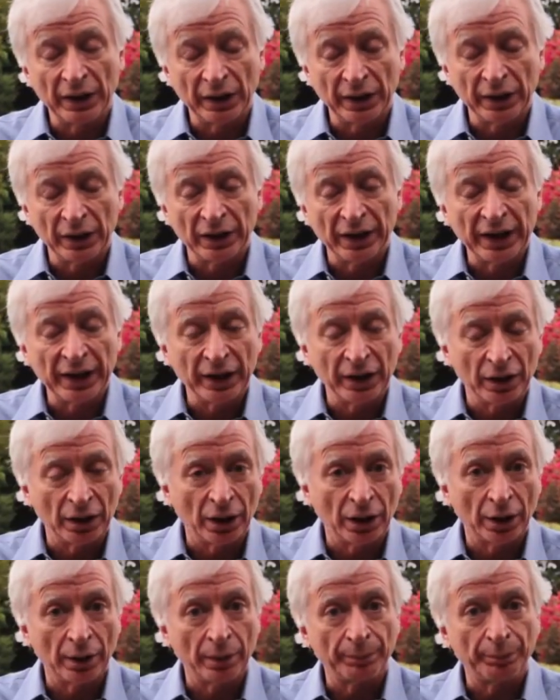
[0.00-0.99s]
in
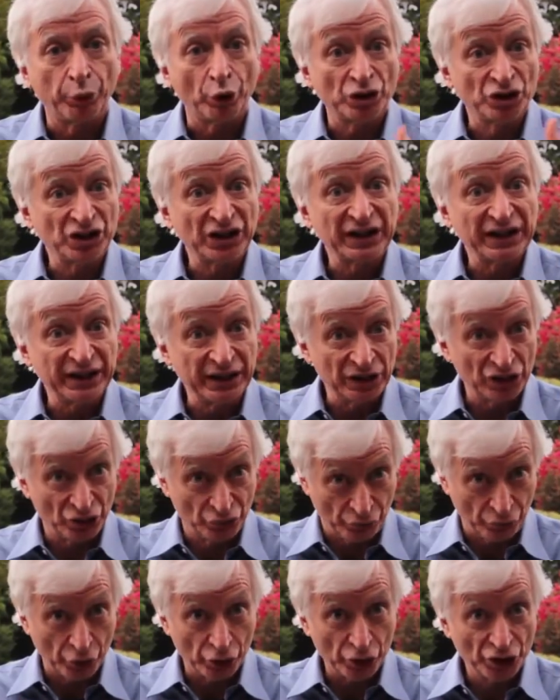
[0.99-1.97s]
a Portuguese
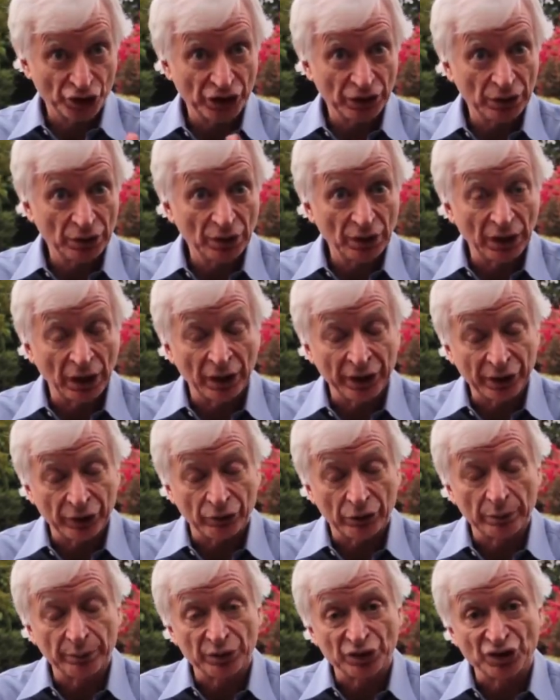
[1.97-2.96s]
version
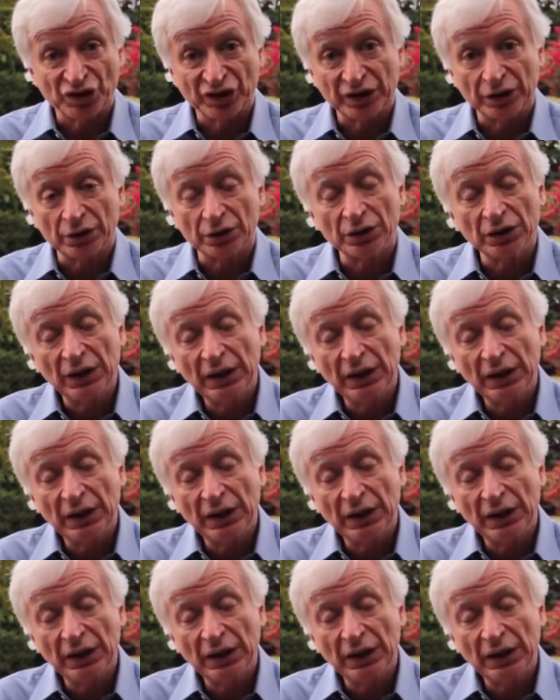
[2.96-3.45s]
here in Brazil,